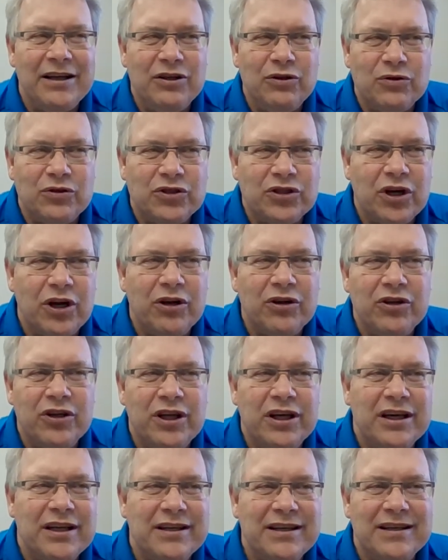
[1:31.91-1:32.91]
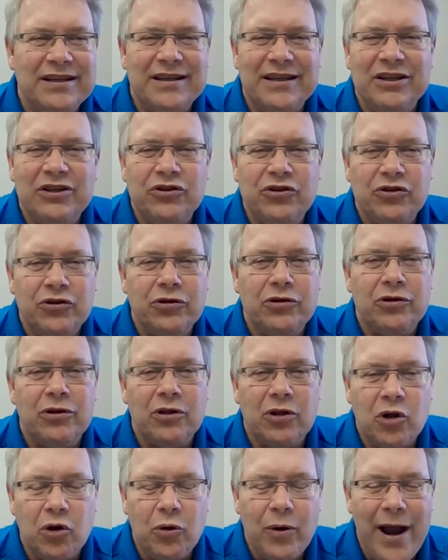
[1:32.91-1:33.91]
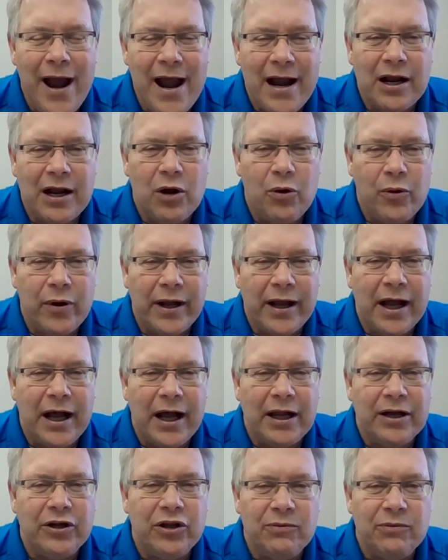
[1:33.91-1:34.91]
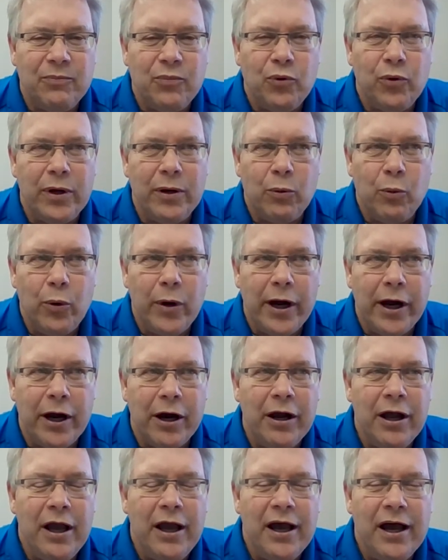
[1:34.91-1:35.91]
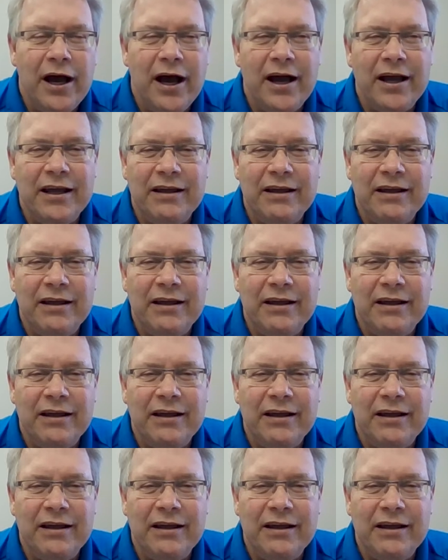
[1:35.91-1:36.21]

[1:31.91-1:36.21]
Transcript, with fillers: you start to get an internal crack going on to the point where uh,